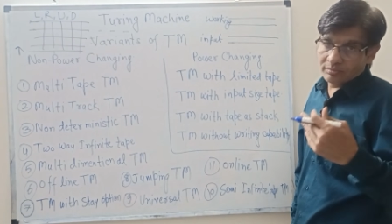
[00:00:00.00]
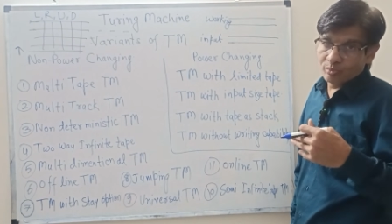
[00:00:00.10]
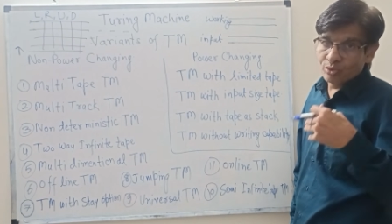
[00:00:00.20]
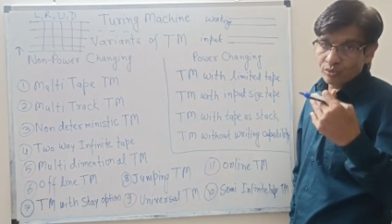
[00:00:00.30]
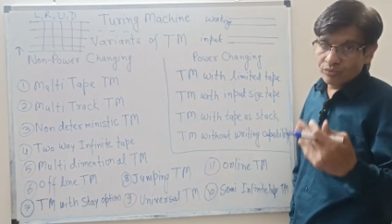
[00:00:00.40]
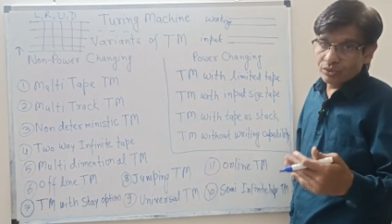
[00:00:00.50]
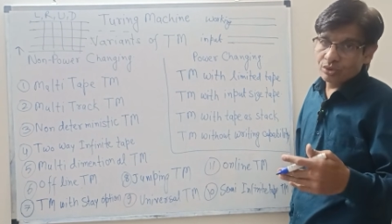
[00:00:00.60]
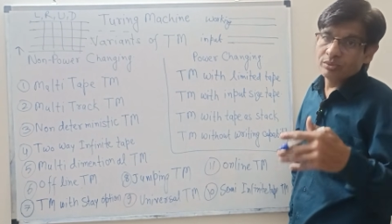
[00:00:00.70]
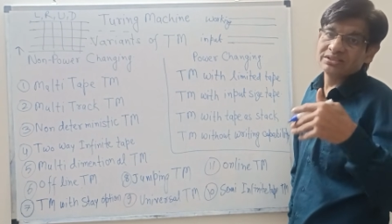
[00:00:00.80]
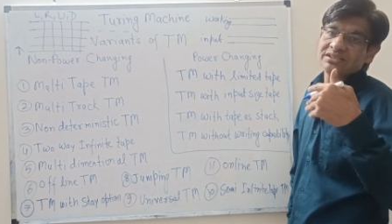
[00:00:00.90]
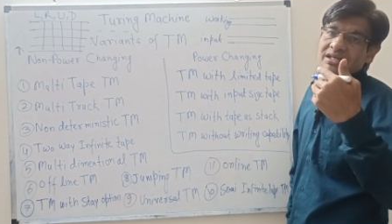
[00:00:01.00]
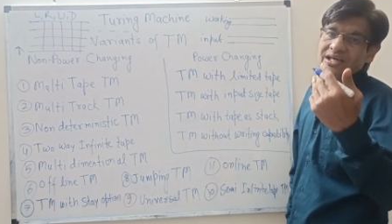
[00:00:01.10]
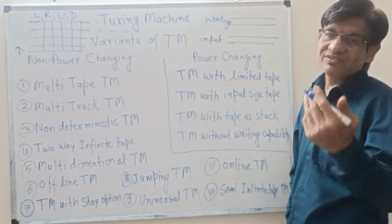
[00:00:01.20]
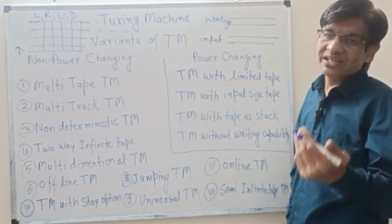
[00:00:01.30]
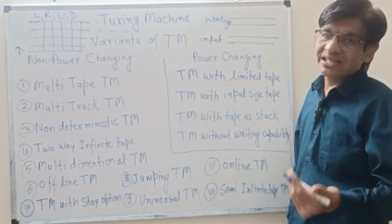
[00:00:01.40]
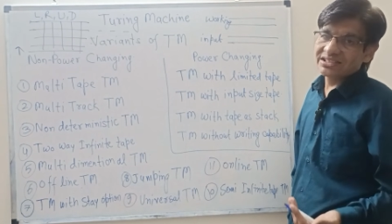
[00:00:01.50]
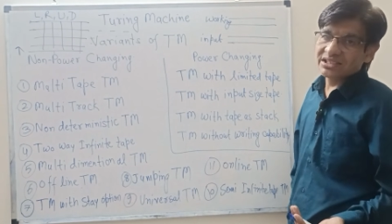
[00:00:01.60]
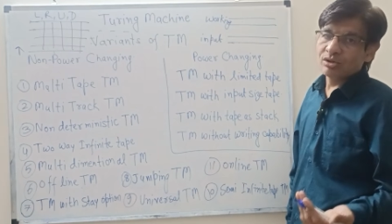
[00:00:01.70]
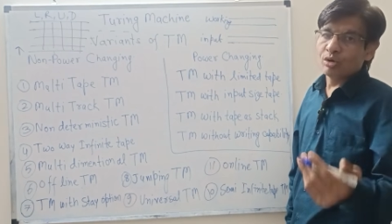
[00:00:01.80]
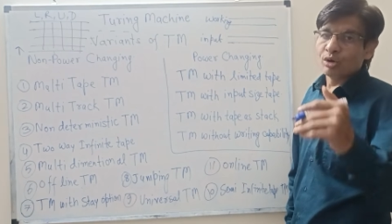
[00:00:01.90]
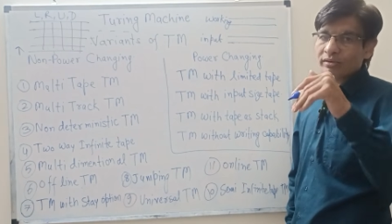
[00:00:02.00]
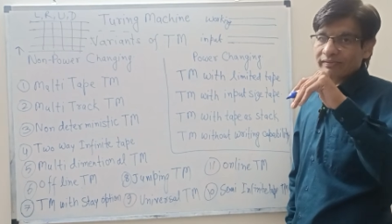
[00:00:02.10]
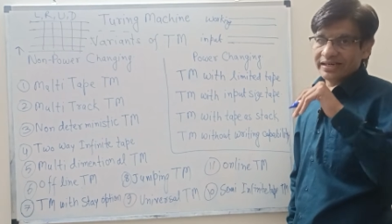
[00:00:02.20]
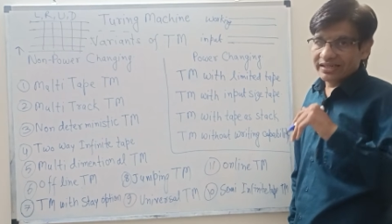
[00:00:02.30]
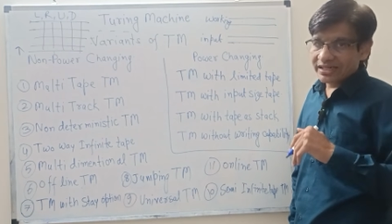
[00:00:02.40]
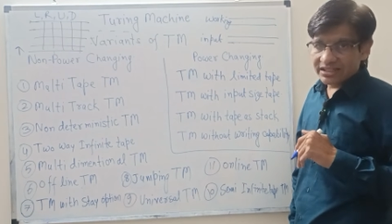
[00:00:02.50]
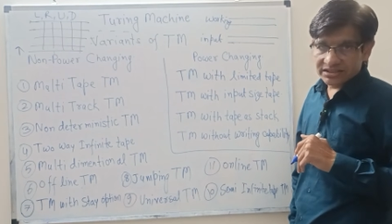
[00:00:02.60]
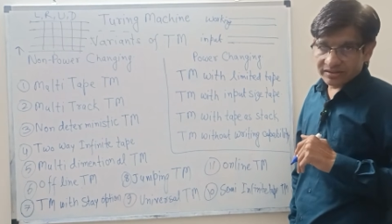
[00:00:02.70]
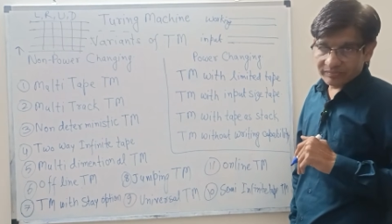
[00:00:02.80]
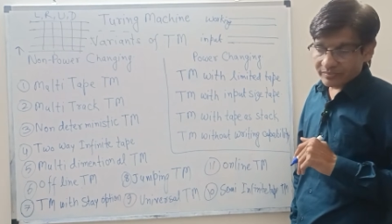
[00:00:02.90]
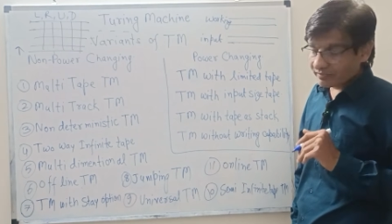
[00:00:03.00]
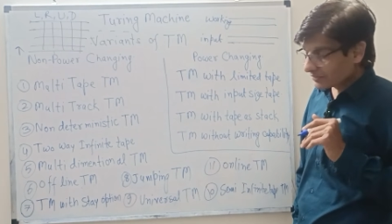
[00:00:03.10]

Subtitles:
move towards left direction or right direction.